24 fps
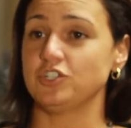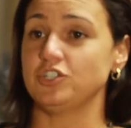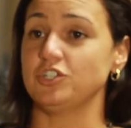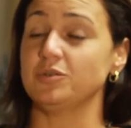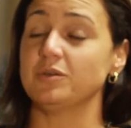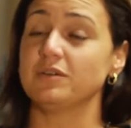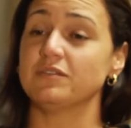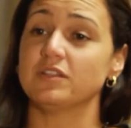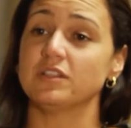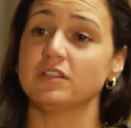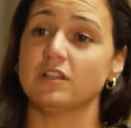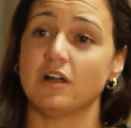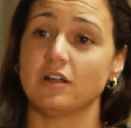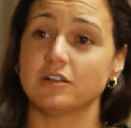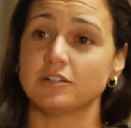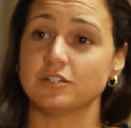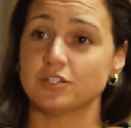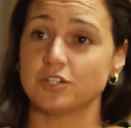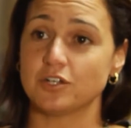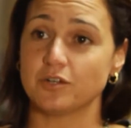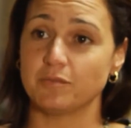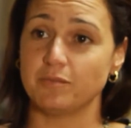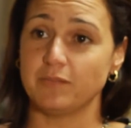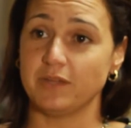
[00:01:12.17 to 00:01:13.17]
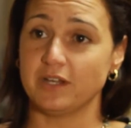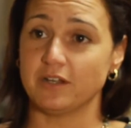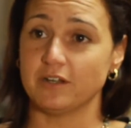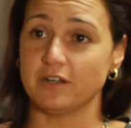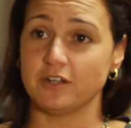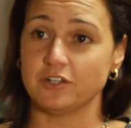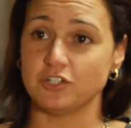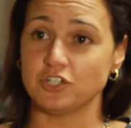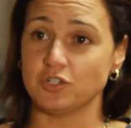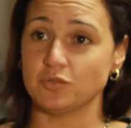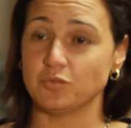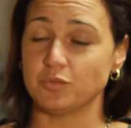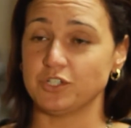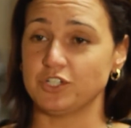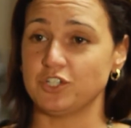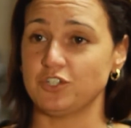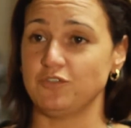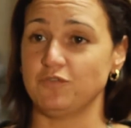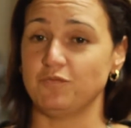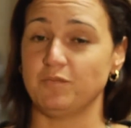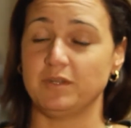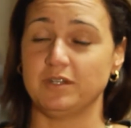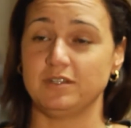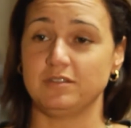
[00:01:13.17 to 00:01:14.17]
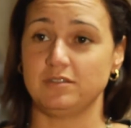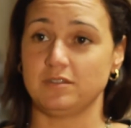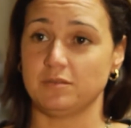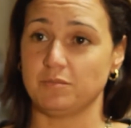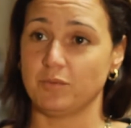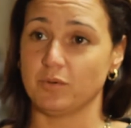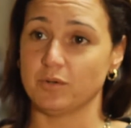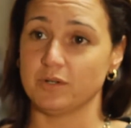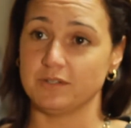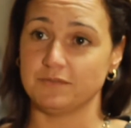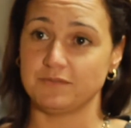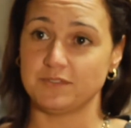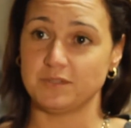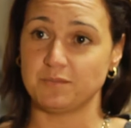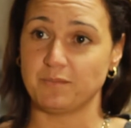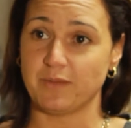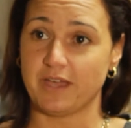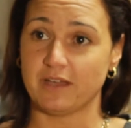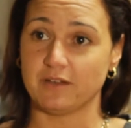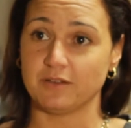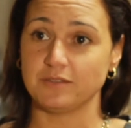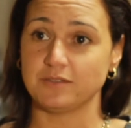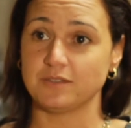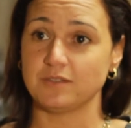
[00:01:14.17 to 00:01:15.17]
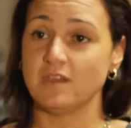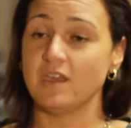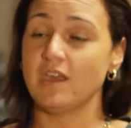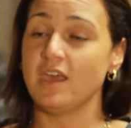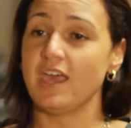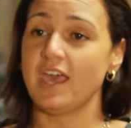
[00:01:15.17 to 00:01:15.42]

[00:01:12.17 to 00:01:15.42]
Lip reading: Do you have a long-term marriage in which you've been a supportive spouse?